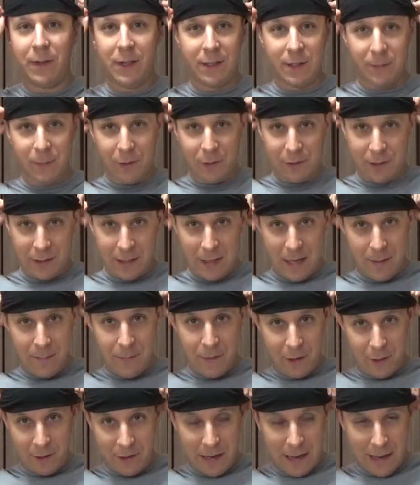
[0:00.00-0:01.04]
It's supposed to
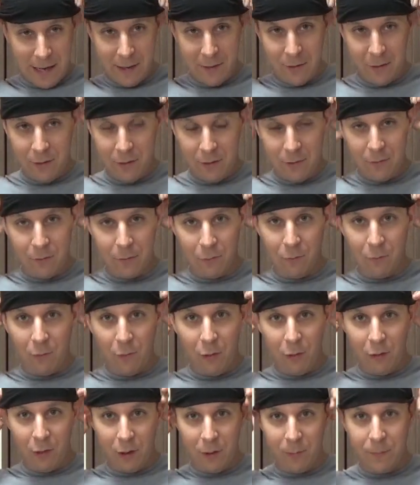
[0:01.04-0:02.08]
keep your head
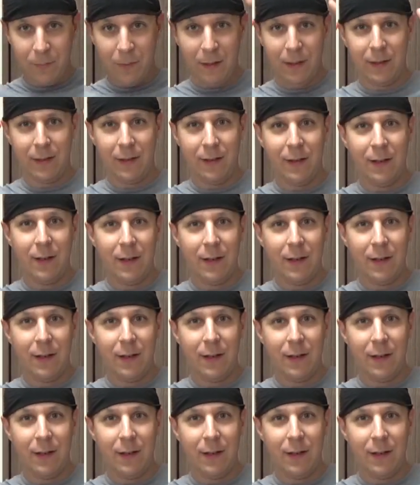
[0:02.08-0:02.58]
warm,